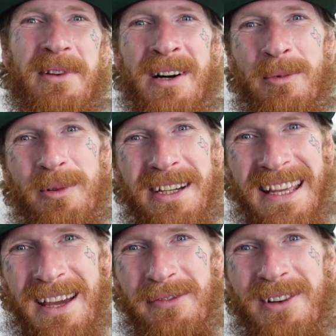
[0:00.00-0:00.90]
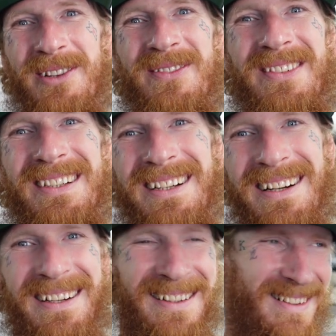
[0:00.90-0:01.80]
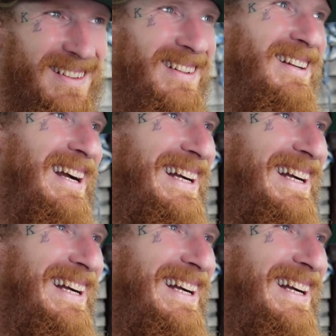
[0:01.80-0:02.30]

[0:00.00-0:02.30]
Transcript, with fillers: to be humble where you came from. Nah, I feel you. I feel